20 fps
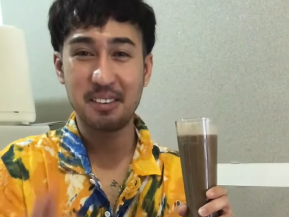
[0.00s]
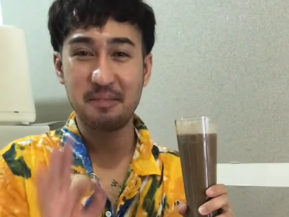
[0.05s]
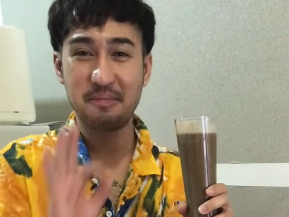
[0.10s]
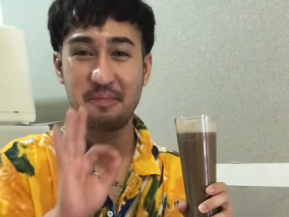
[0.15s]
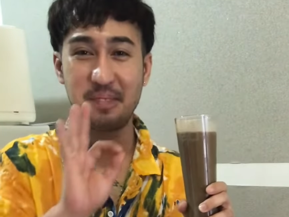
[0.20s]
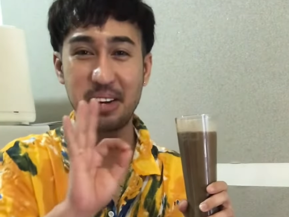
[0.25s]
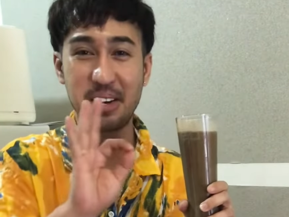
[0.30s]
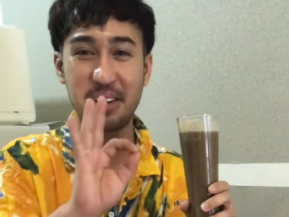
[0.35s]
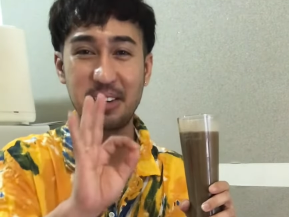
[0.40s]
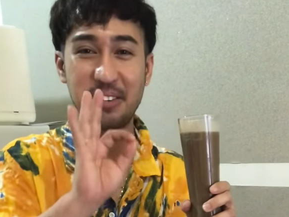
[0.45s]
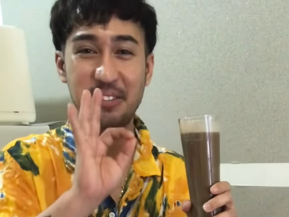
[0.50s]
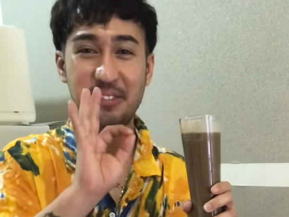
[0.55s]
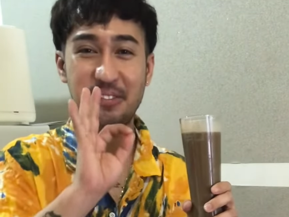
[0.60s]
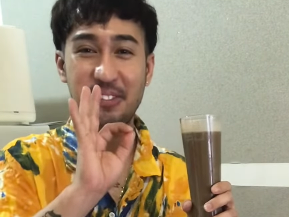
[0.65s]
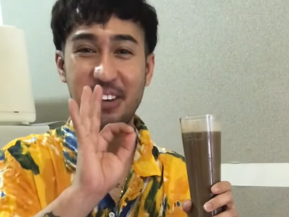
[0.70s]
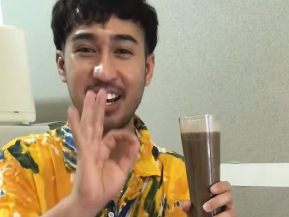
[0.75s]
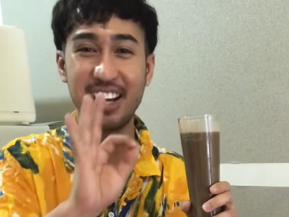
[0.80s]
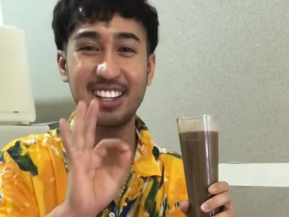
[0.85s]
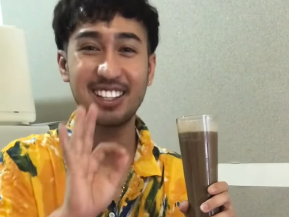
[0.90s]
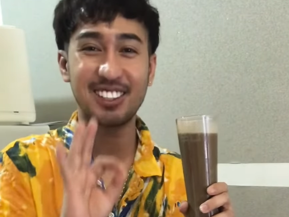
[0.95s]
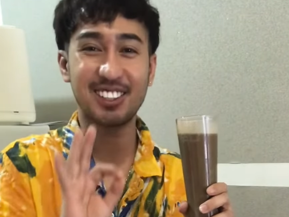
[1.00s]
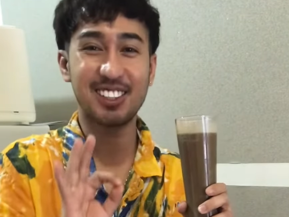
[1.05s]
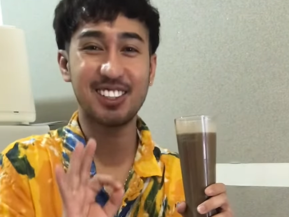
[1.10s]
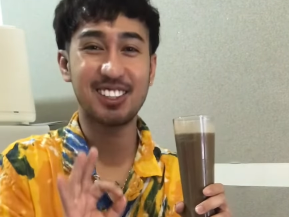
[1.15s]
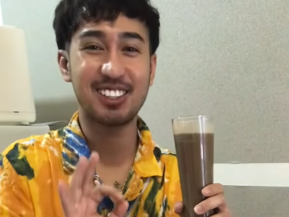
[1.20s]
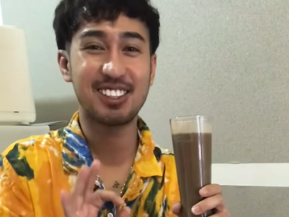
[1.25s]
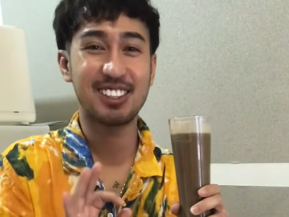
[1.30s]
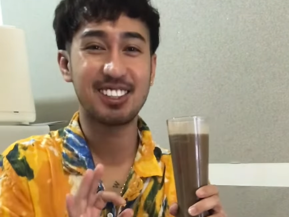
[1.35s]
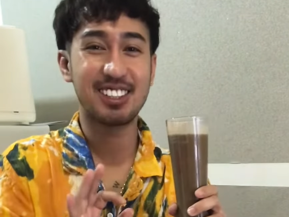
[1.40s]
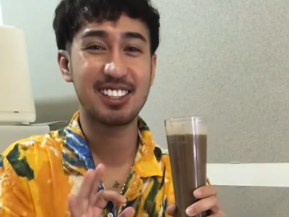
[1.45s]

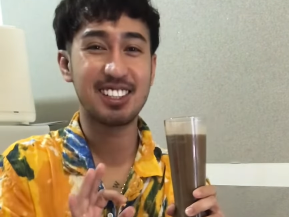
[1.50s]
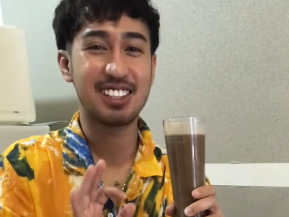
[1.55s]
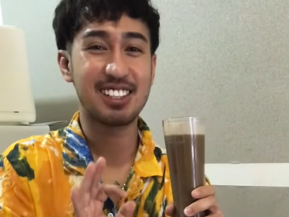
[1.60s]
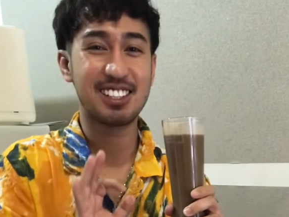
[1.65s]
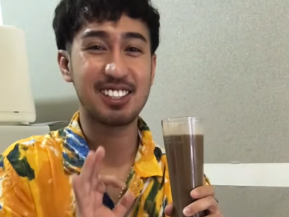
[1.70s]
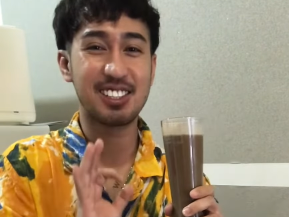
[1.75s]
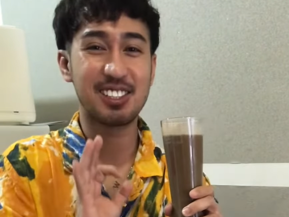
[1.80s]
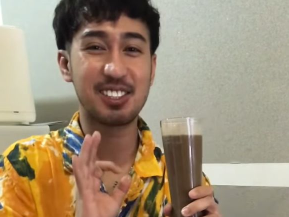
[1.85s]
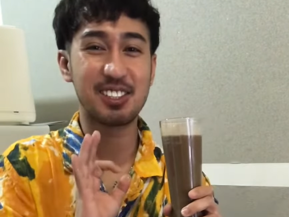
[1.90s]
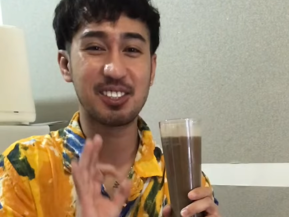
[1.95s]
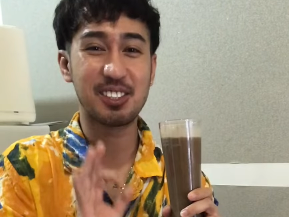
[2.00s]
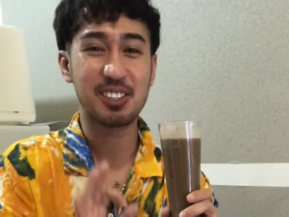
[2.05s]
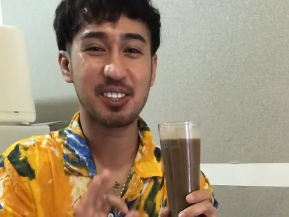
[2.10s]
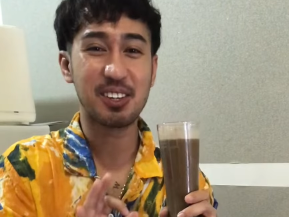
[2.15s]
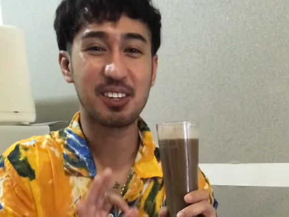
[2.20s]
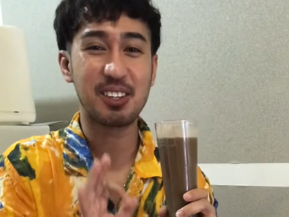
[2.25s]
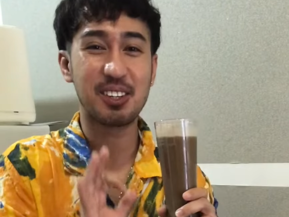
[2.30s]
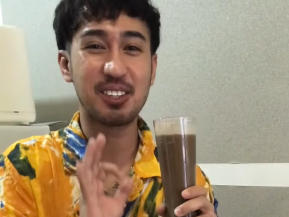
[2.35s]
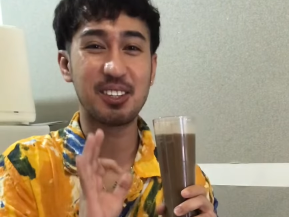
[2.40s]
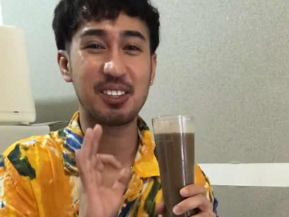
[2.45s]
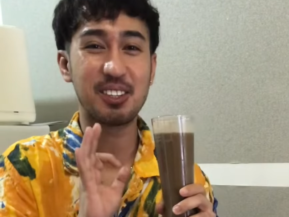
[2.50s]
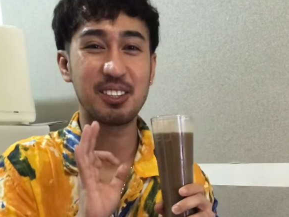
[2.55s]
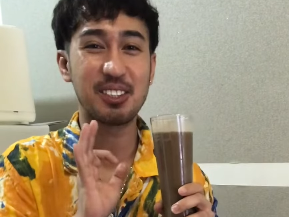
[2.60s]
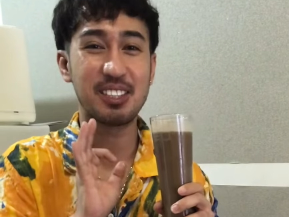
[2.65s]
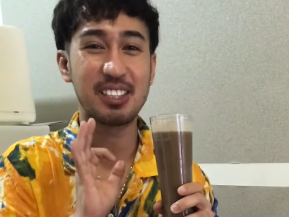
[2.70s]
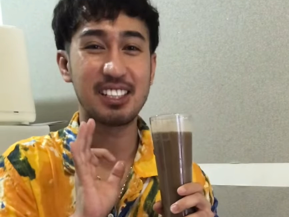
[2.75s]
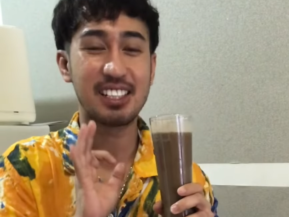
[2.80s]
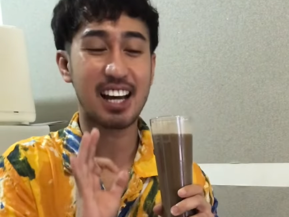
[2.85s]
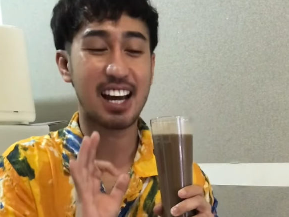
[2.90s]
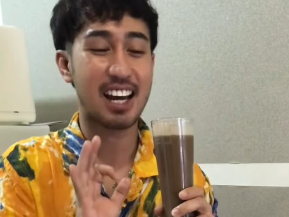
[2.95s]
Perfecto! It's so
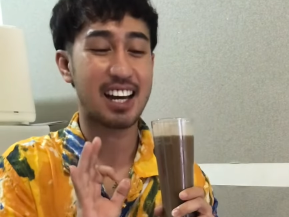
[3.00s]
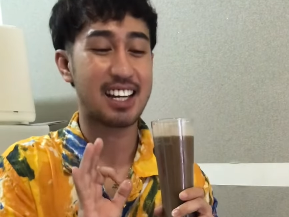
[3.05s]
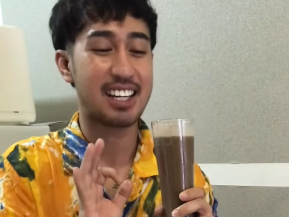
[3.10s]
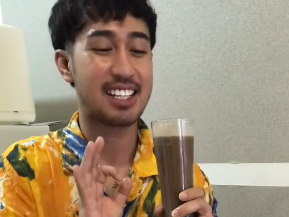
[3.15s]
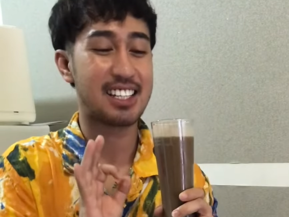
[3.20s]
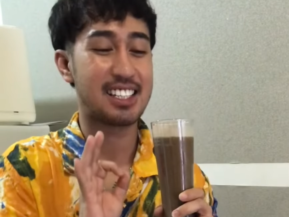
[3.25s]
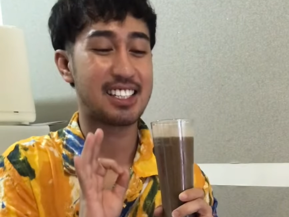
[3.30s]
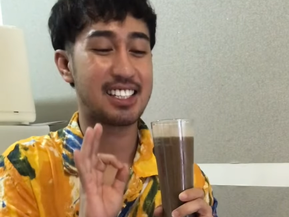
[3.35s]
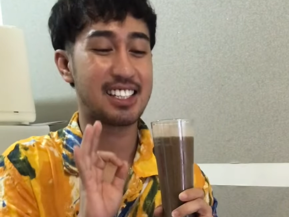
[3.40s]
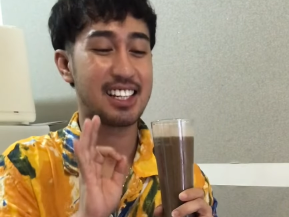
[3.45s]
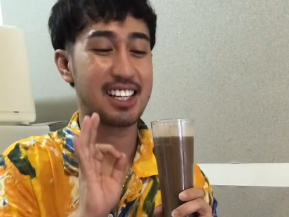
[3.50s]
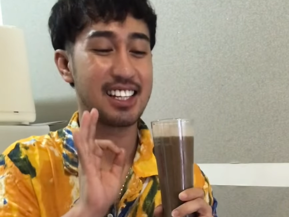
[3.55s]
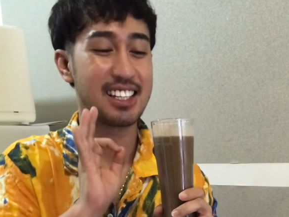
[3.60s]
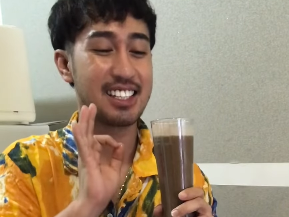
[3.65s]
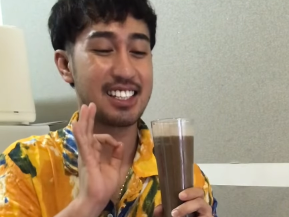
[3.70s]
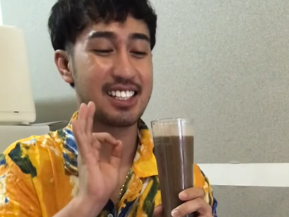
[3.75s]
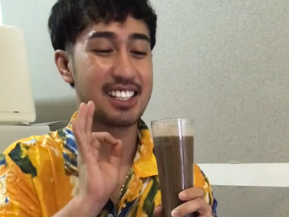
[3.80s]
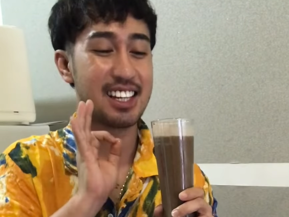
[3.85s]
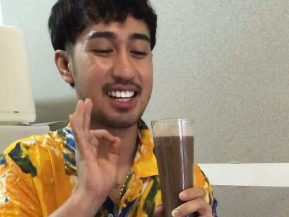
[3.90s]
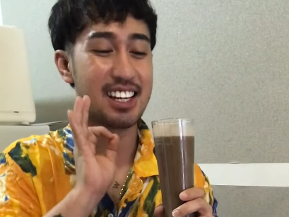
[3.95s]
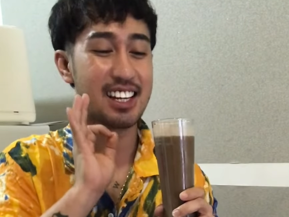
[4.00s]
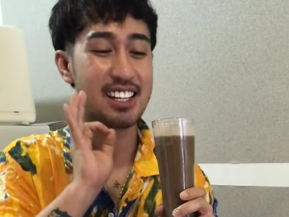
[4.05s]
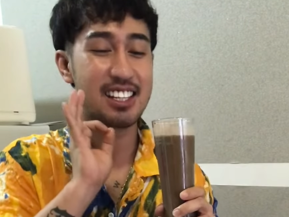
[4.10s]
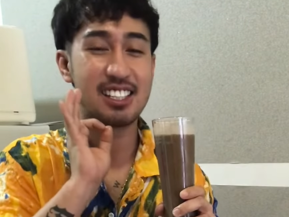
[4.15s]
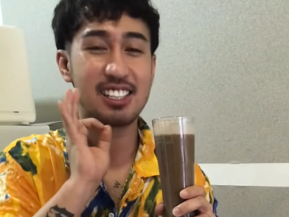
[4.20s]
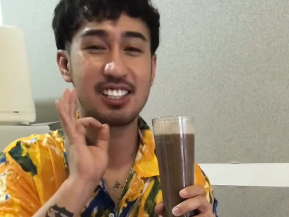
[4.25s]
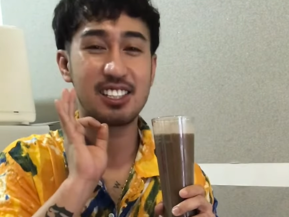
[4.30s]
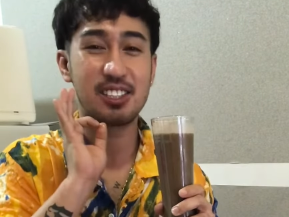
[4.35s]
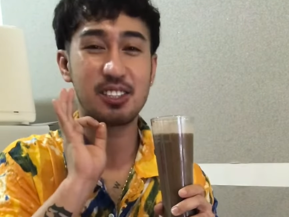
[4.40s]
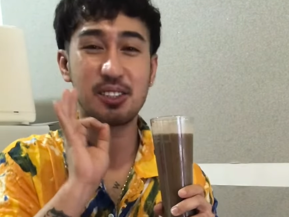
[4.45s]
nice,
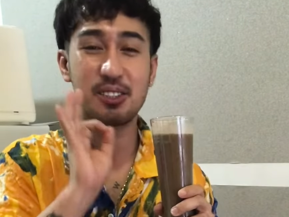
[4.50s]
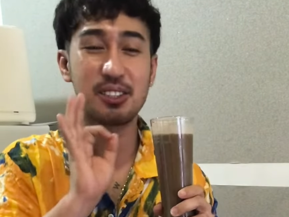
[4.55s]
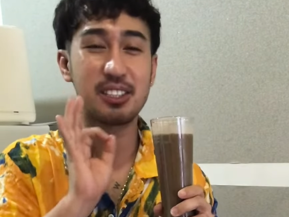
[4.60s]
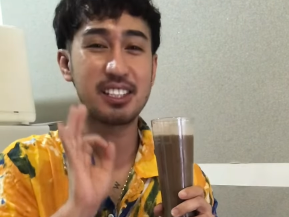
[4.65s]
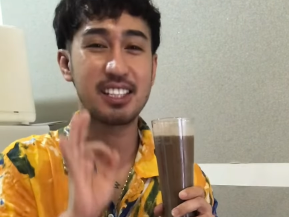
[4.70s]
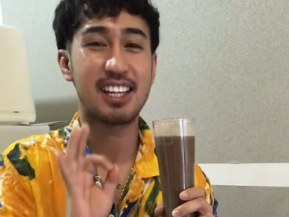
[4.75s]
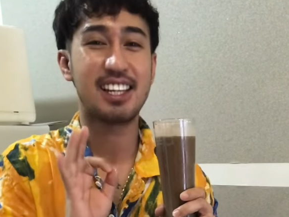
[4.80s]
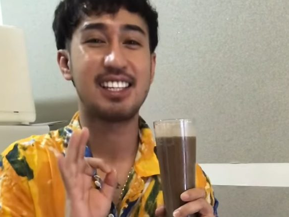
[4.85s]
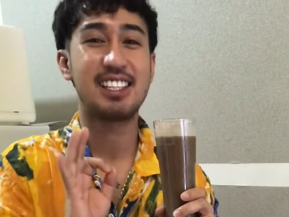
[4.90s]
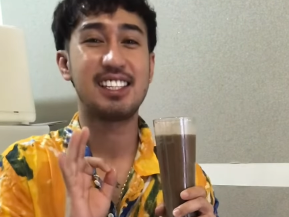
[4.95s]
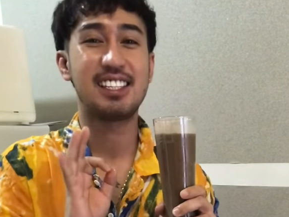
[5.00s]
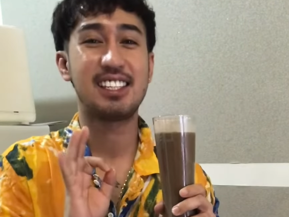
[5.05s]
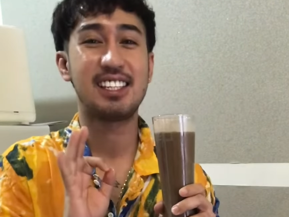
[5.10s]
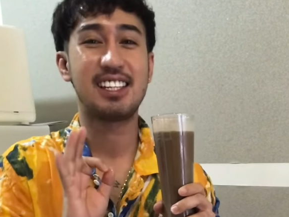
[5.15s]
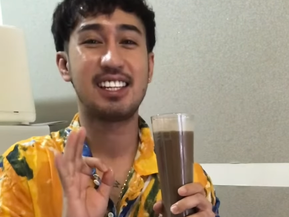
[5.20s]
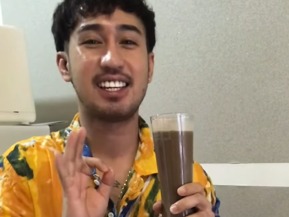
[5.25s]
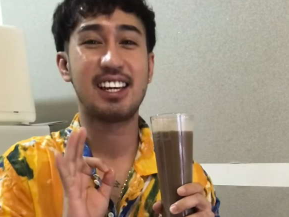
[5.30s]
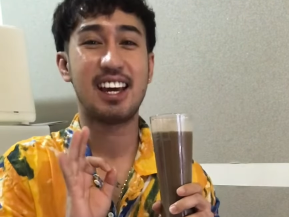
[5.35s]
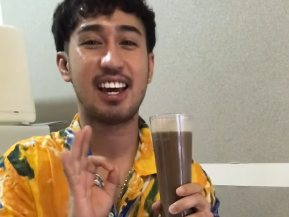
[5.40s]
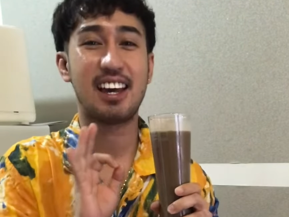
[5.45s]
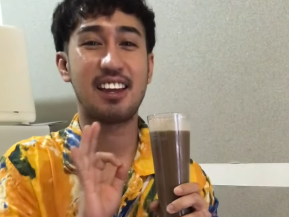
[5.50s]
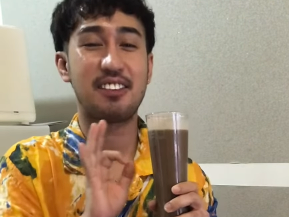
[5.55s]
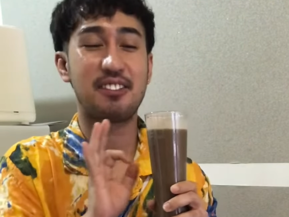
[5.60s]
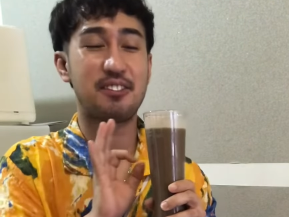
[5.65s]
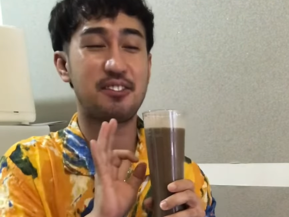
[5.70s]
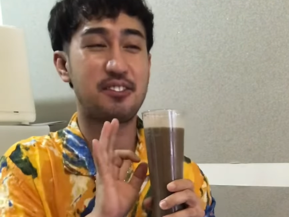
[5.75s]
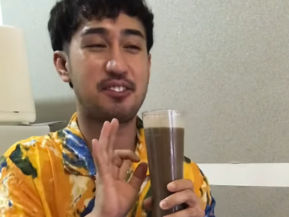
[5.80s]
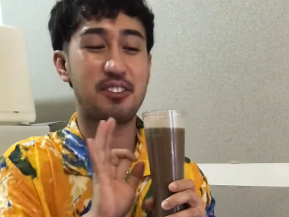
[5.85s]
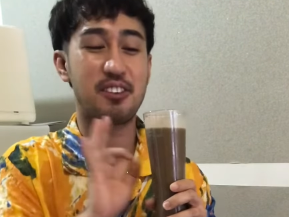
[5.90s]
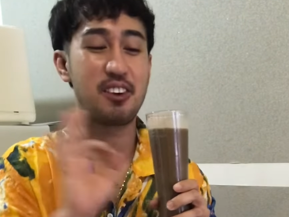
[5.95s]
so tasty, and
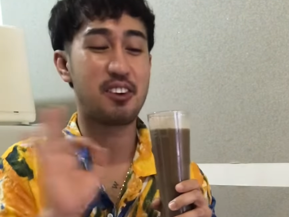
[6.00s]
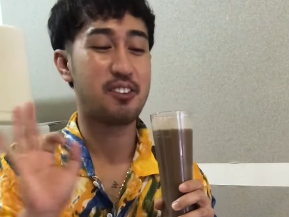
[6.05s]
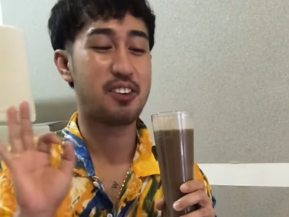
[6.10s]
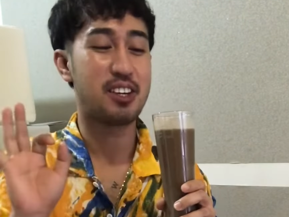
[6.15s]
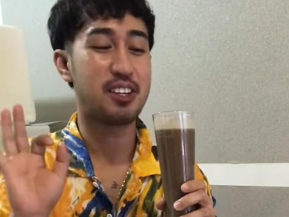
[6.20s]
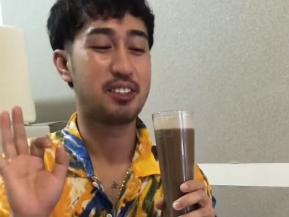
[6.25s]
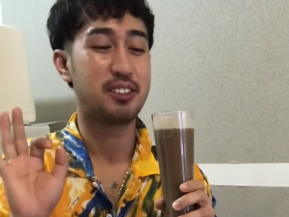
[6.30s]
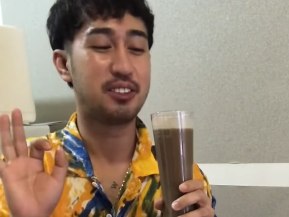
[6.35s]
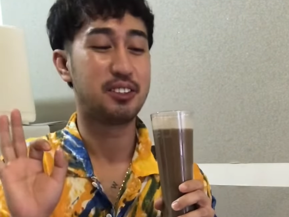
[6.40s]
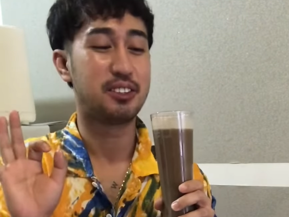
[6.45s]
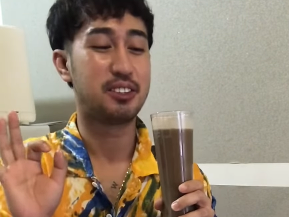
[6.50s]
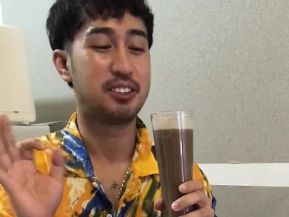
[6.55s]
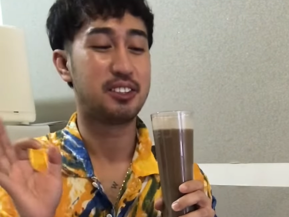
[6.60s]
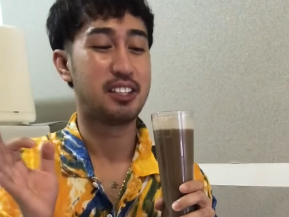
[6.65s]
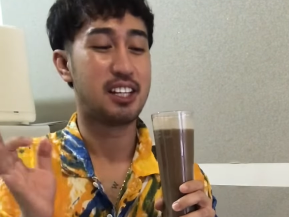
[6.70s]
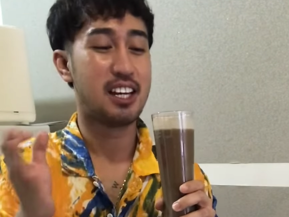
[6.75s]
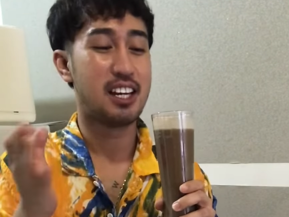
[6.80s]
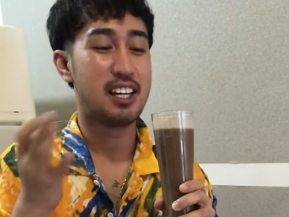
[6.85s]
very good.